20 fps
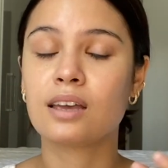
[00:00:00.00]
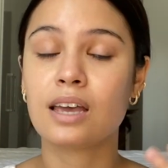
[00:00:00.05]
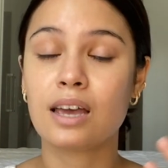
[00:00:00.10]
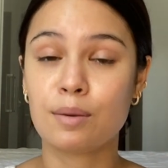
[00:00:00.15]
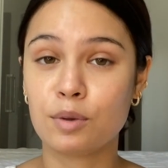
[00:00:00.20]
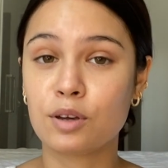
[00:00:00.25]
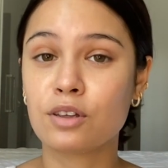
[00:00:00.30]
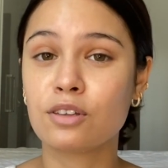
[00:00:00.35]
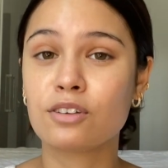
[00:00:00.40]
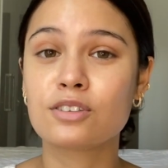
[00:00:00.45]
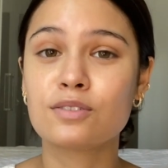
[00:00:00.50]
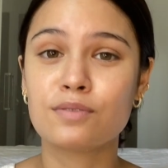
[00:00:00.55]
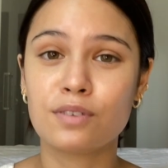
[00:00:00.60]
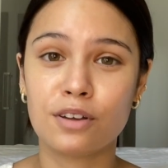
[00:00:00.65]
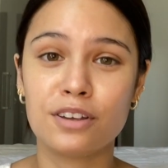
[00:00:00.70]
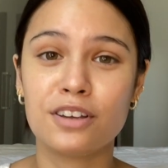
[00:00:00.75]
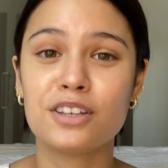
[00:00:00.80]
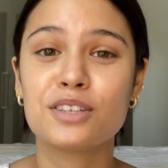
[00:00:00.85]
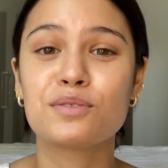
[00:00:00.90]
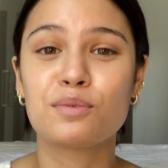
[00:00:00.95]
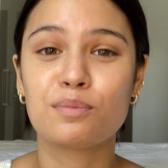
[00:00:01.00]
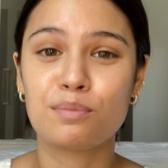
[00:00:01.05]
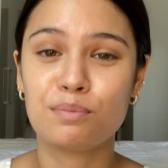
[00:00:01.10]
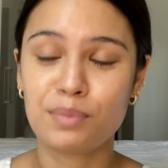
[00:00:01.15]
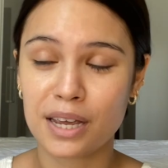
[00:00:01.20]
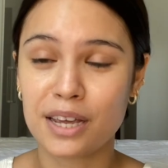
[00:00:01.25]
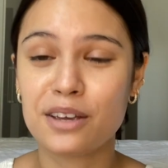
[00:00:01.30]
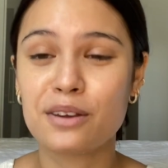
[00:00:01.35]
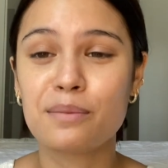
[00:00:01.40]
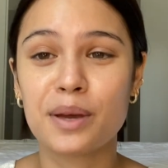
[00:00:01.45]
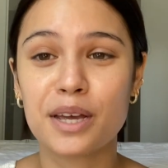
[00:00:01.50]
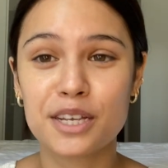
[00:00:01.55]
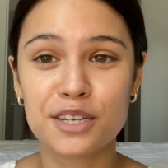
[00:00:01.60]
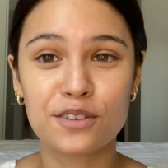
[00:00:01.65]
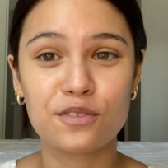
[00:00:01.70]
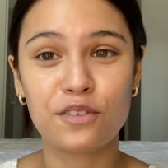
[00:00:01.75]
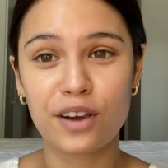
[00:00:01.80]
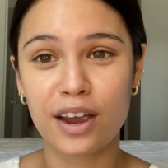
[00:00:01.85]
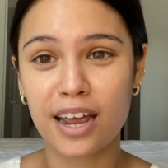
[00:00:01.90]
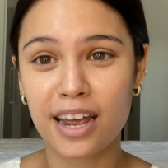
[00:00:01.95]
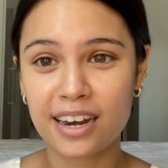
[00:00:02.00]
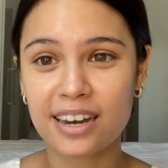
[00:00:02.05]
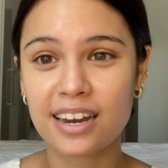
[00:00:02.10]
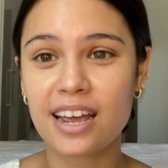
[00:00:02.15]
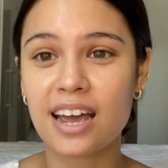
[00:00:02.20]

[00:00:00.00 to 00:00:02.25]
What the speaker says: Chemical exfoliants will be your best friend.